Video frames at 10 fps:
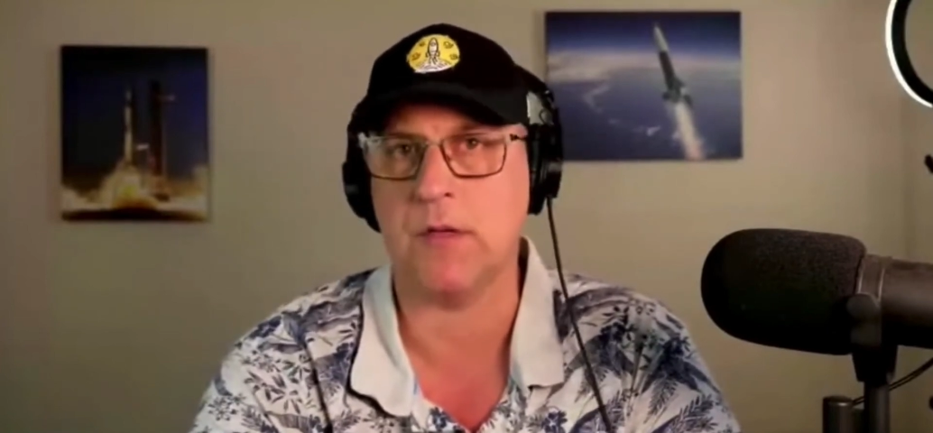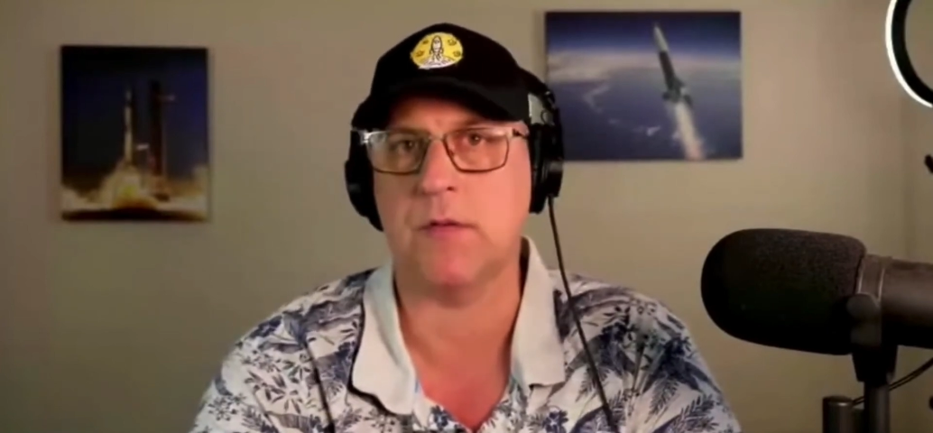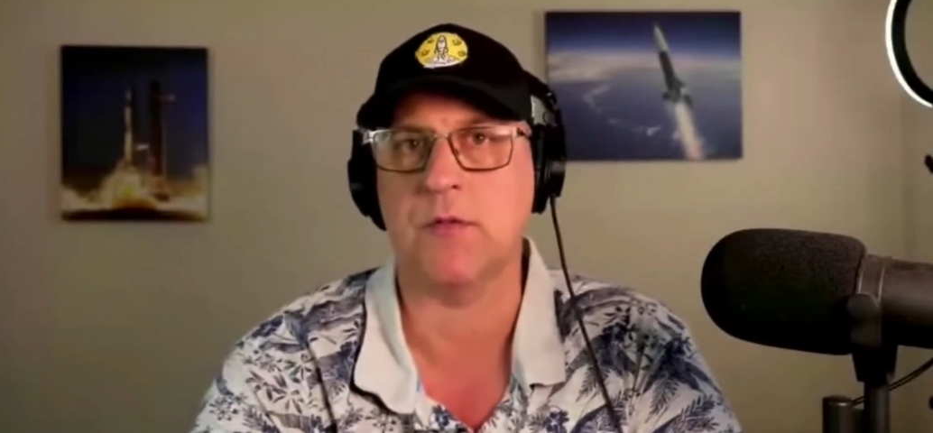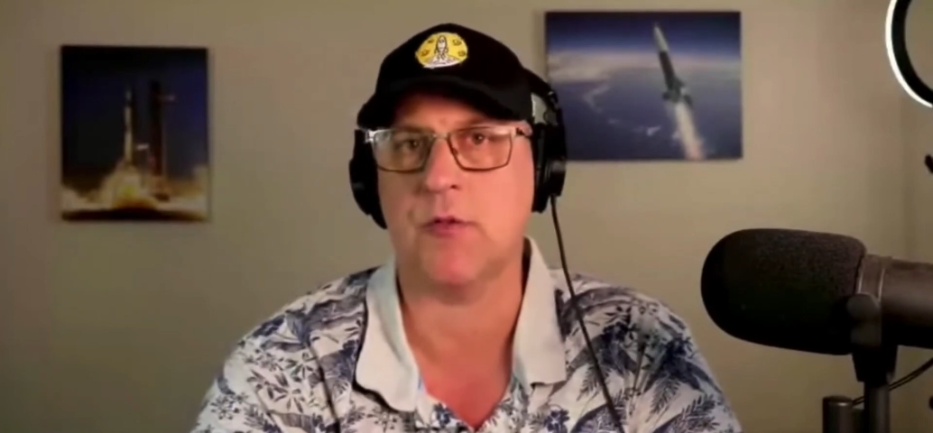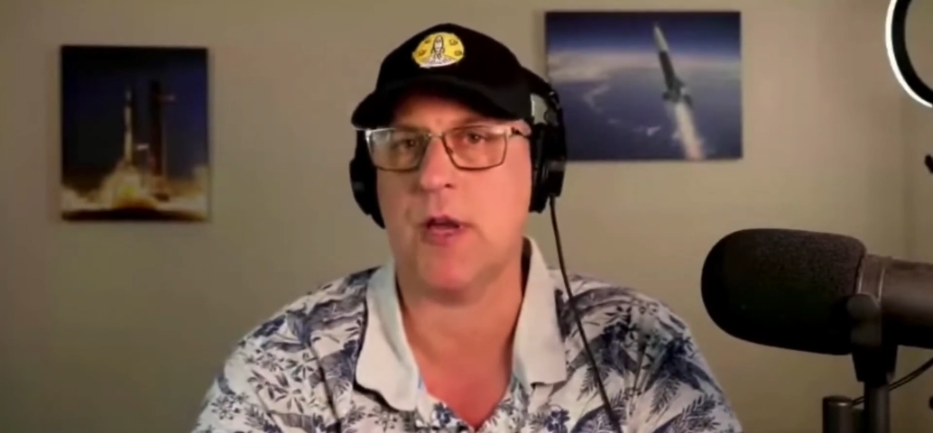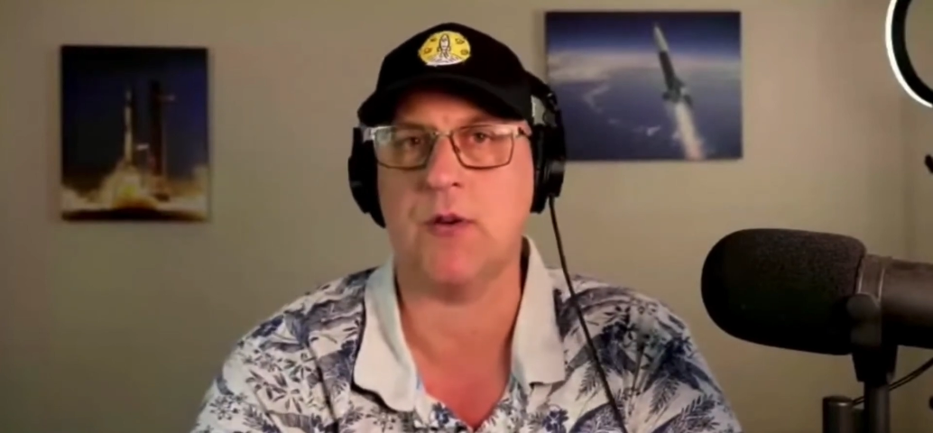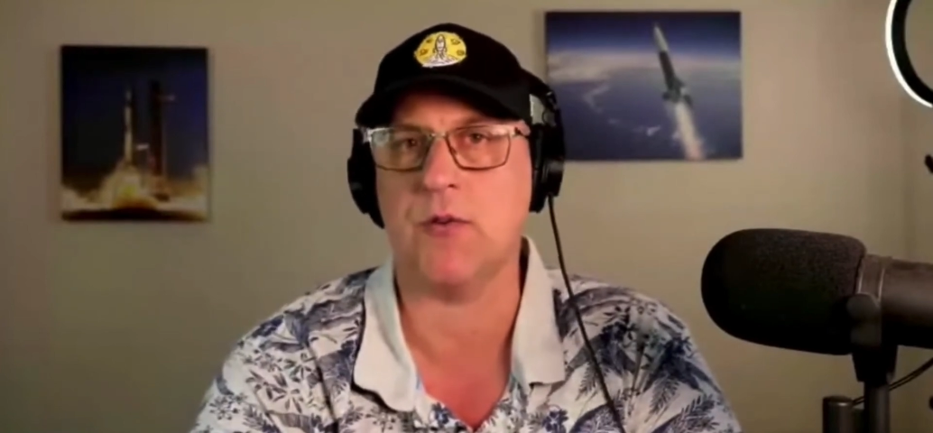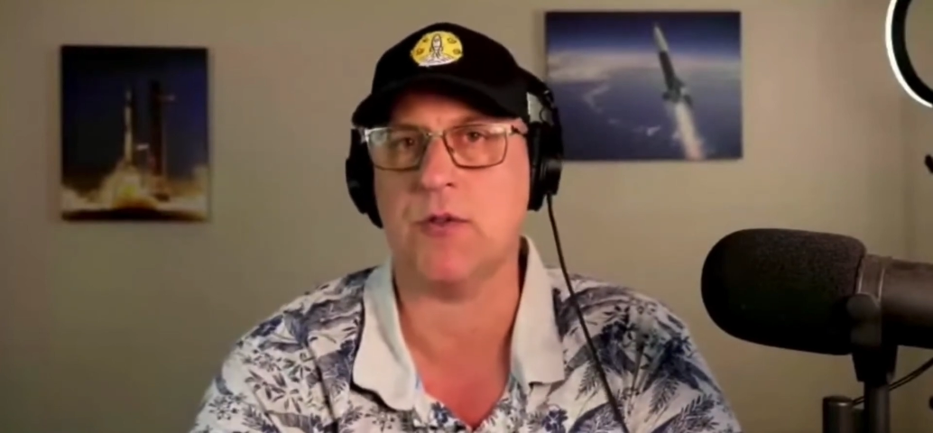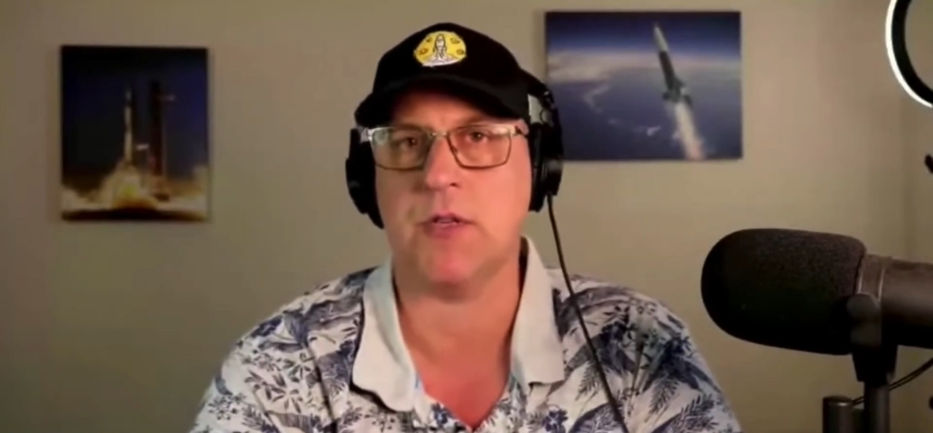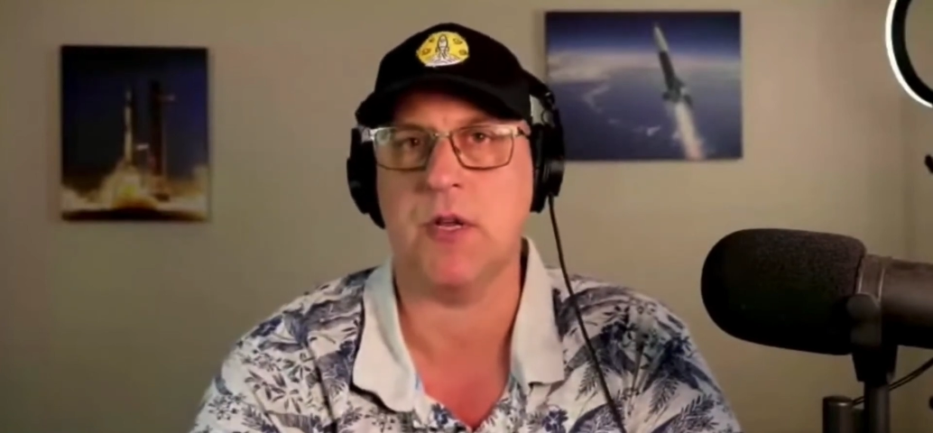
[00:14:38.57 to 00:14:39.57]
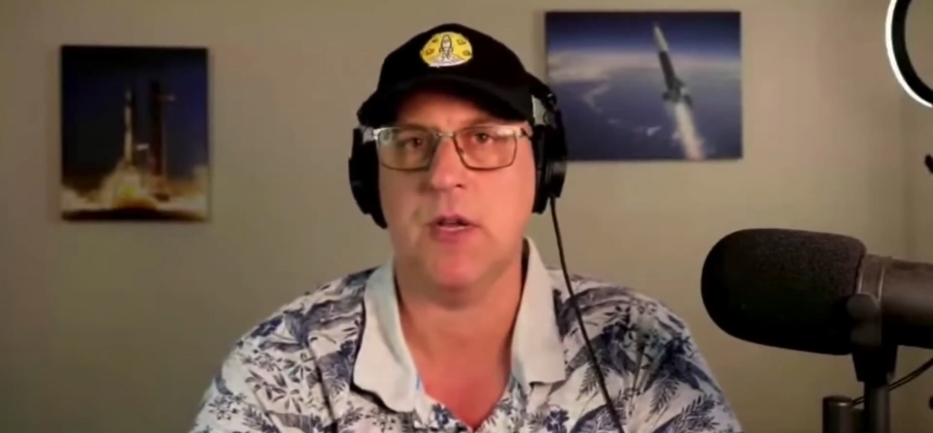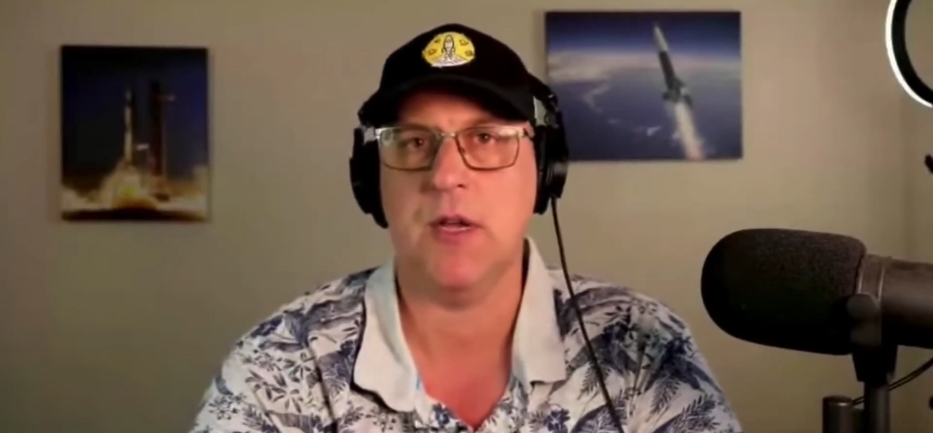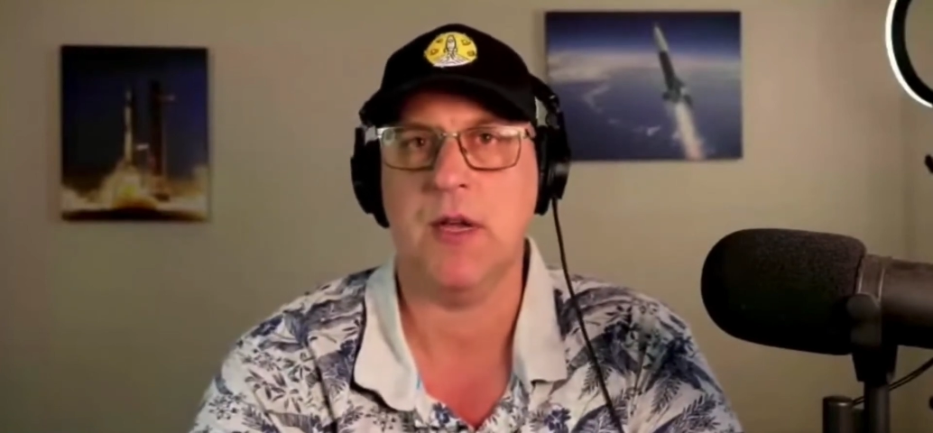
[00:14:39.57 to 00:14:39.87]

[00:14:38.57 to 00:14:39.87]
traders